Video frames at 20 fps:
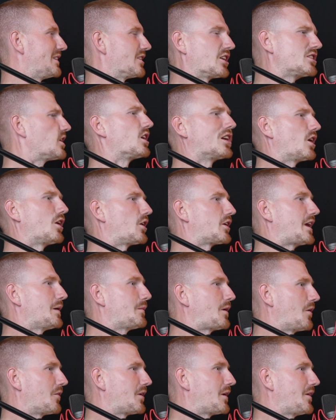they're like, no,
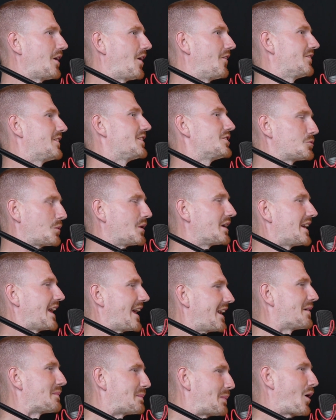keep going. They just want to
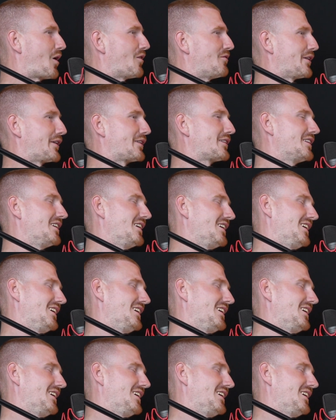get it perfect.